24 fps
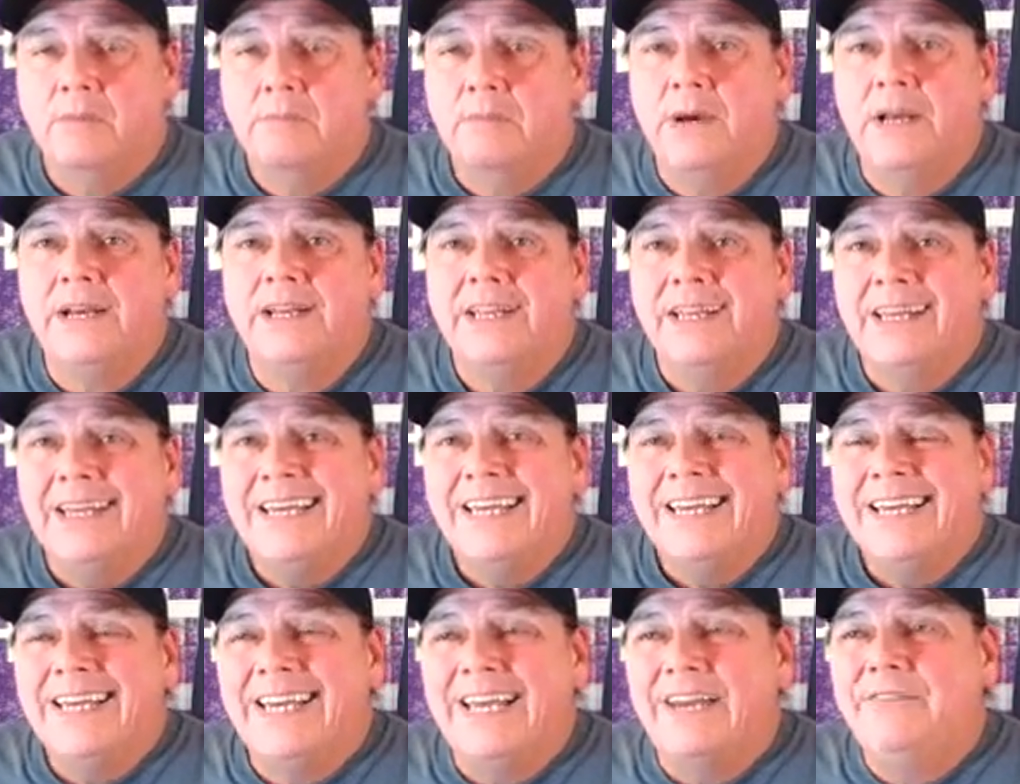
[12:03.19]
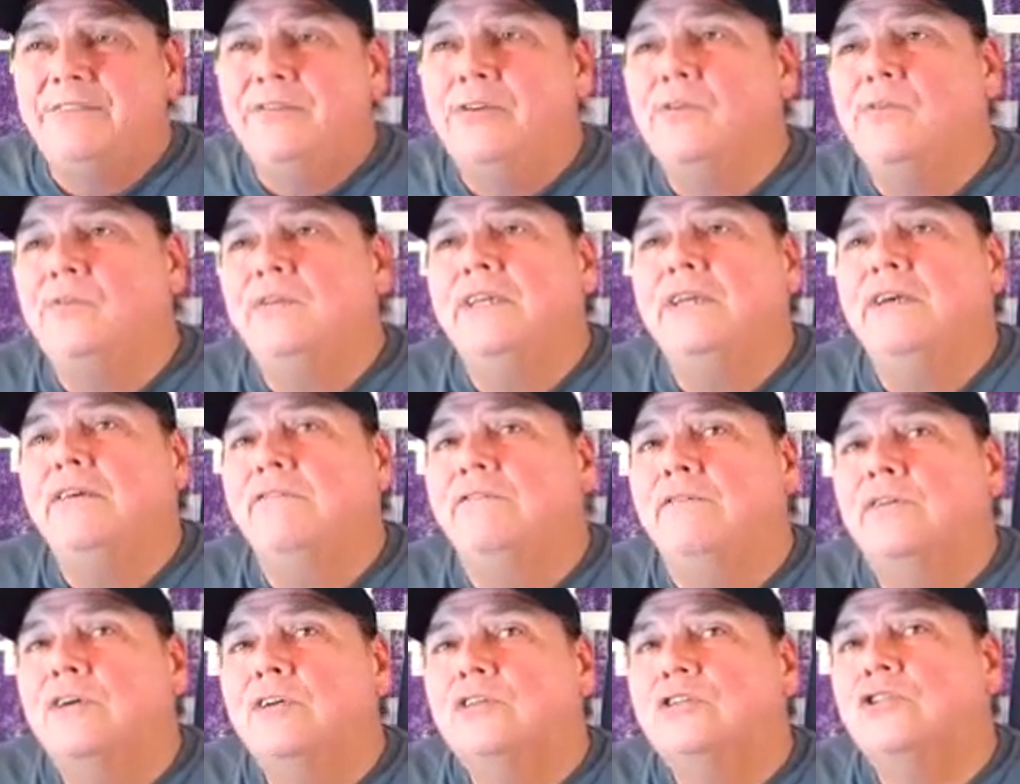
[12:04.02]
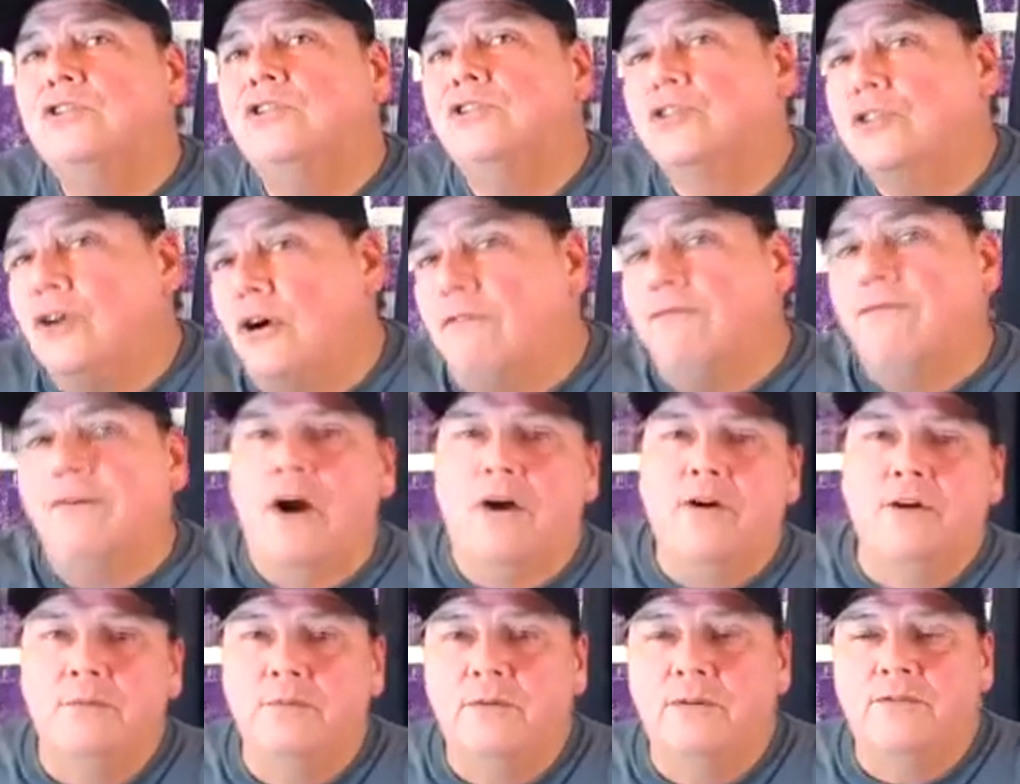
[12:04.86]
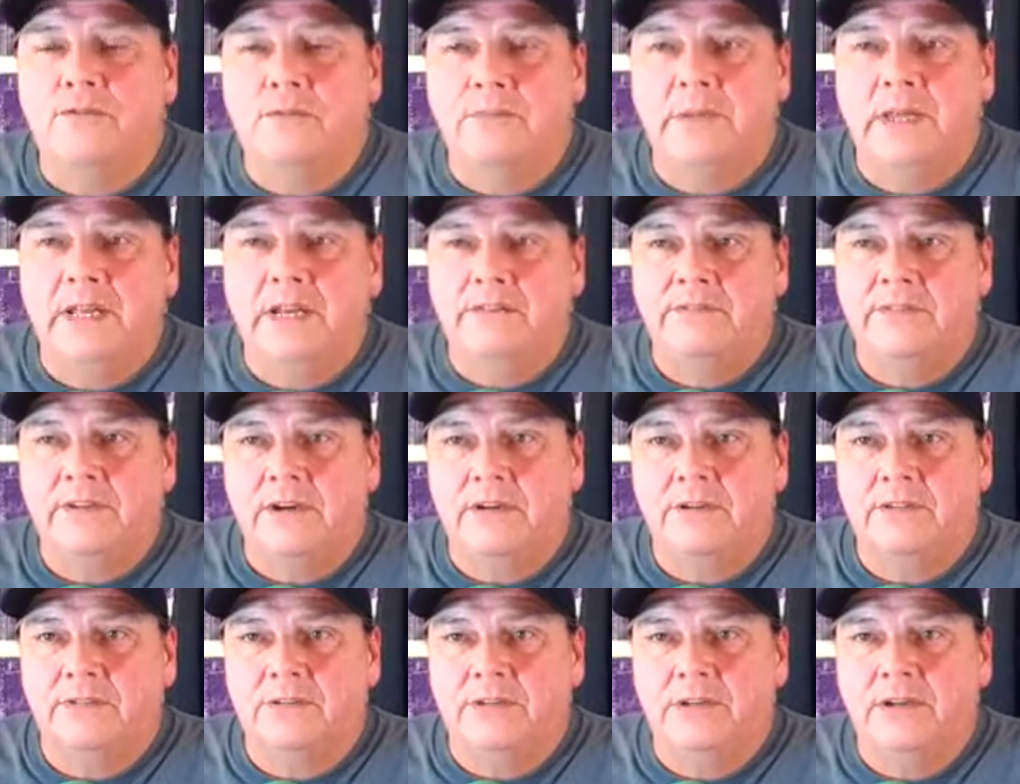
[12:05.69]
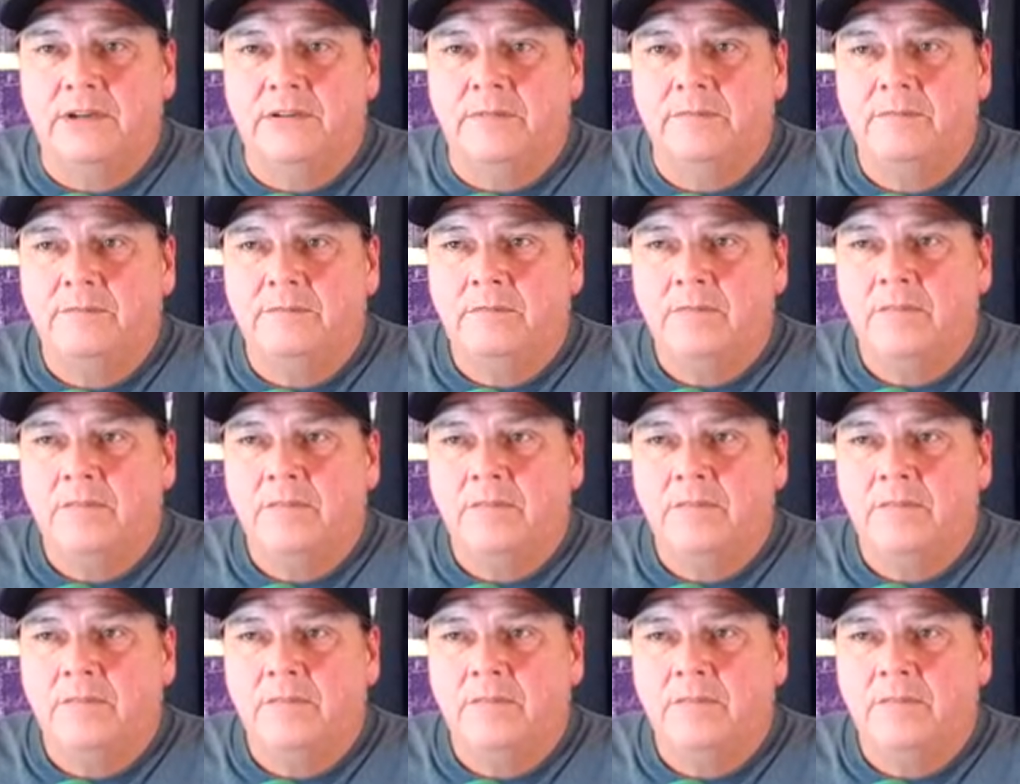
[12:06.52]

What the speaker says: But if you live so far removed from Native territory